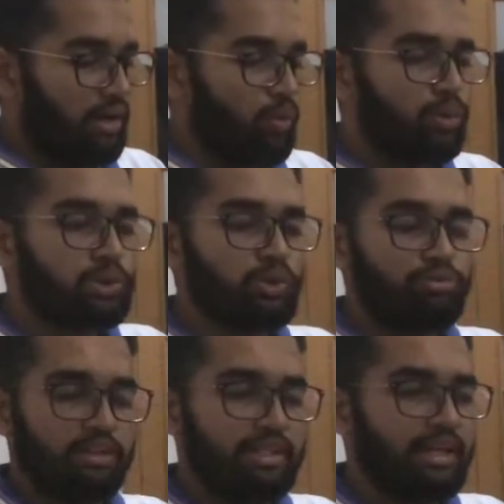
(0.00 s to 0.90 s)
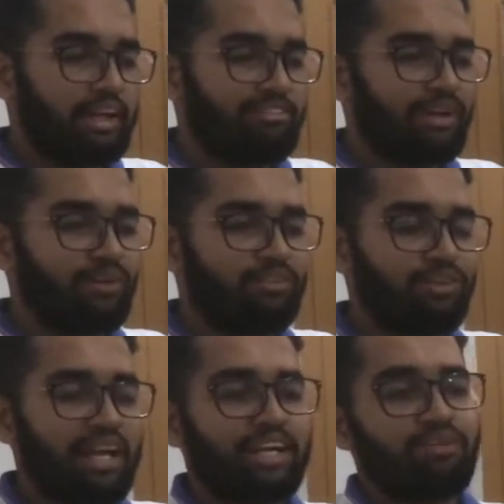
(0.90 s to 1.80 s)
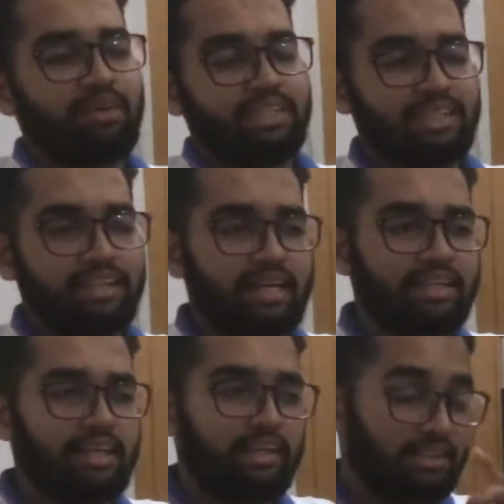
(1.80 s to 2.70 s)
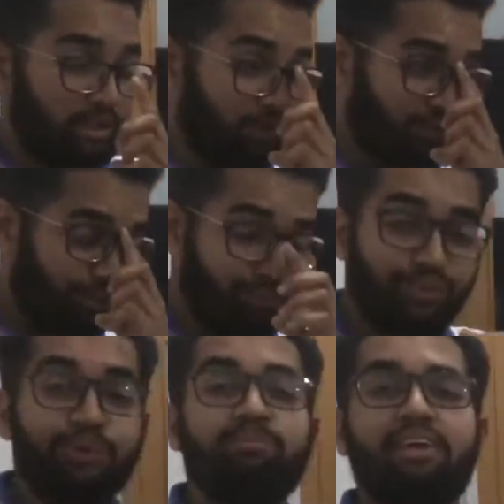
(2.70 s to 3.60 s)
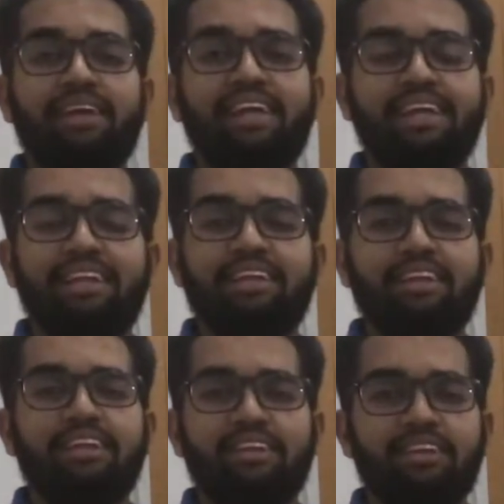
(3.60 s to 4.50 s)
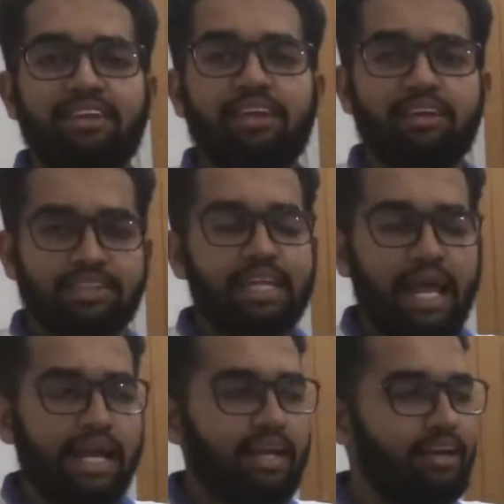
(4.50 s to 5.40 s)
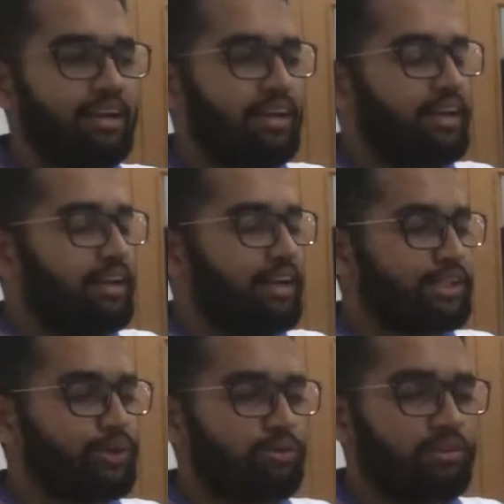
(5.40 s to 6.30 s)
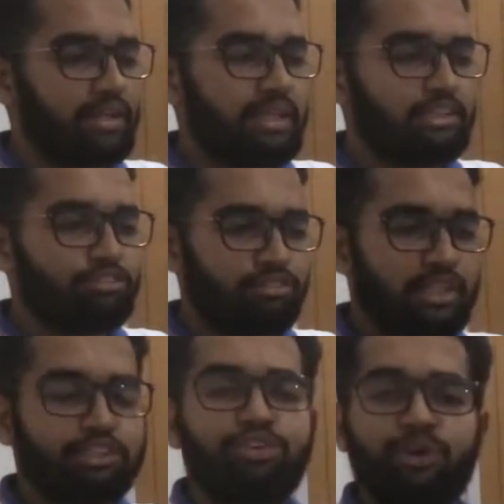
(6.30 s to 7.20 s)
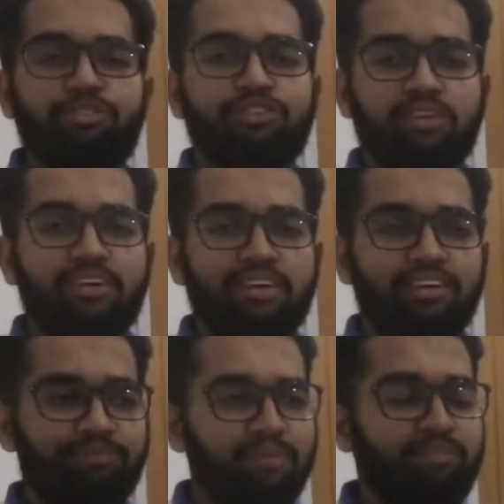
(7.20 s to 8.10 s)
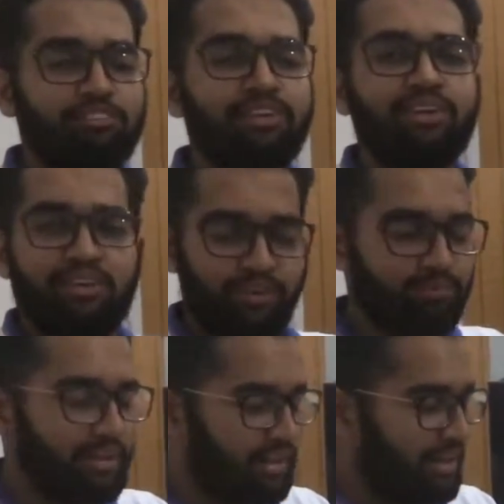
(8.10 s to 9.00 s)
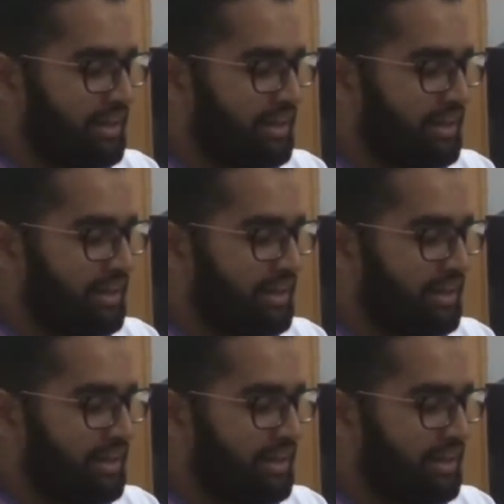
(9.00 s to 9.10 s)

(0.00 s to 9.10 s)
Also, one thing I would like to mention, that there is a lot of humor in Slack. So it is just full of people with humor.